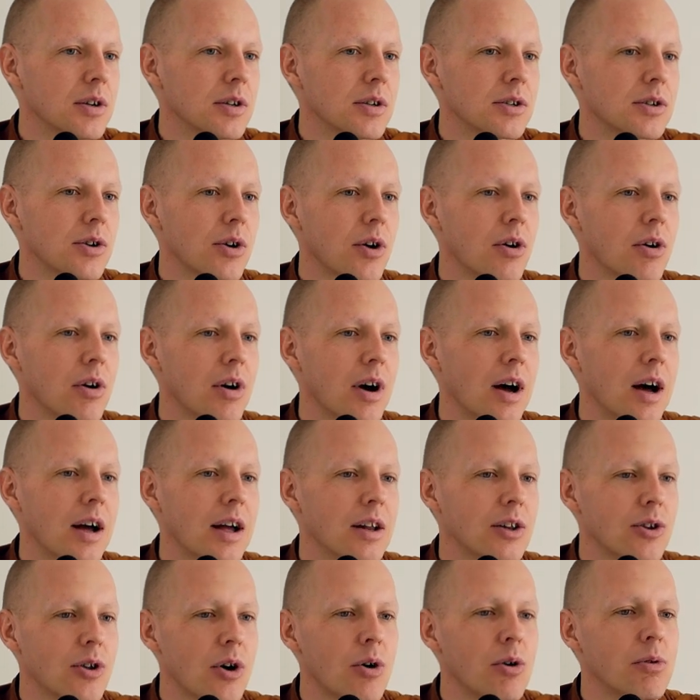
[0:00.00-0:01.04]
So
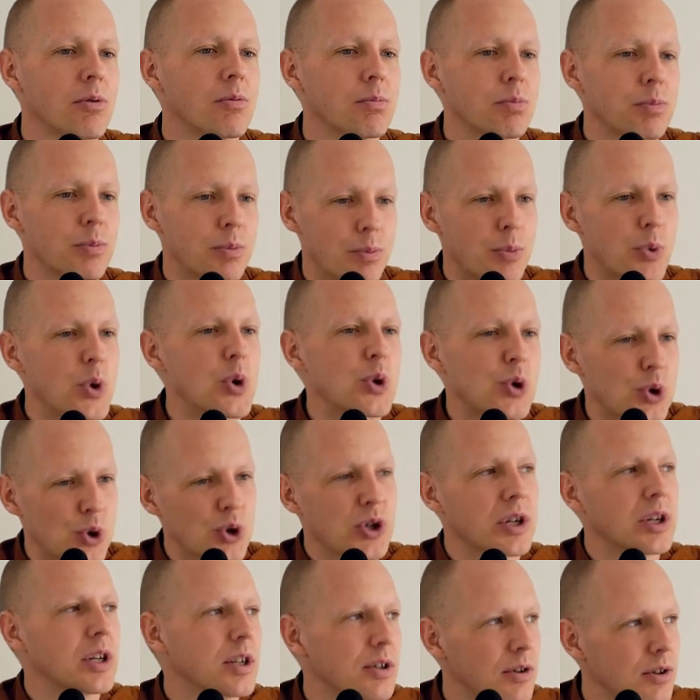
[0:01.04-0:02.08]
don't
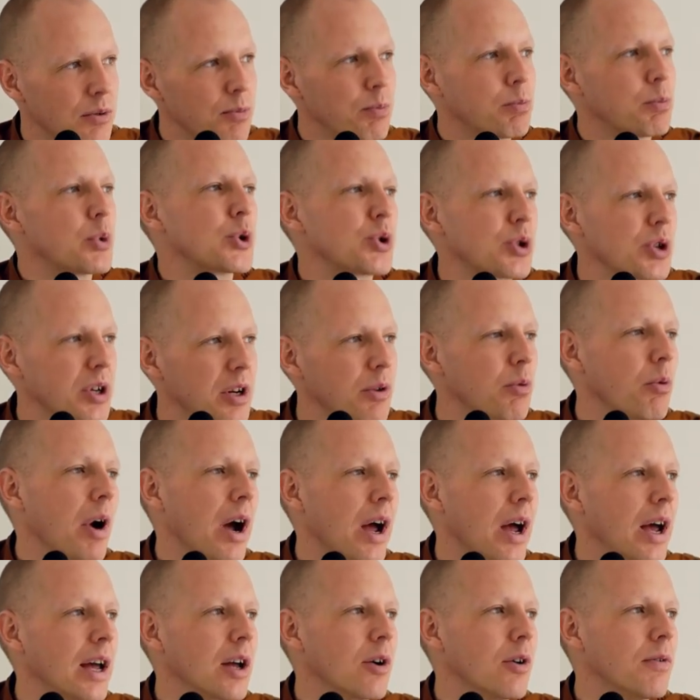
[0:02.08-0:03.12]
push it, push it
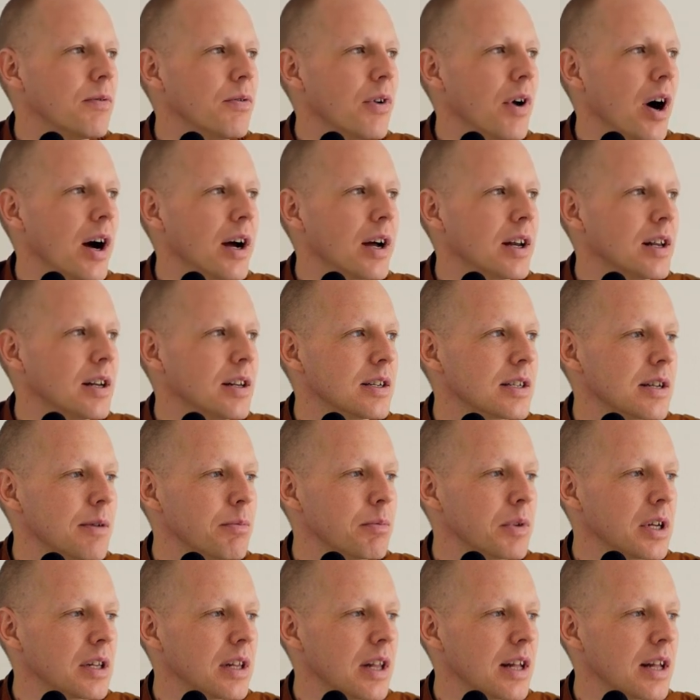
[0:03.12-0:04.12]
away or fight it or something.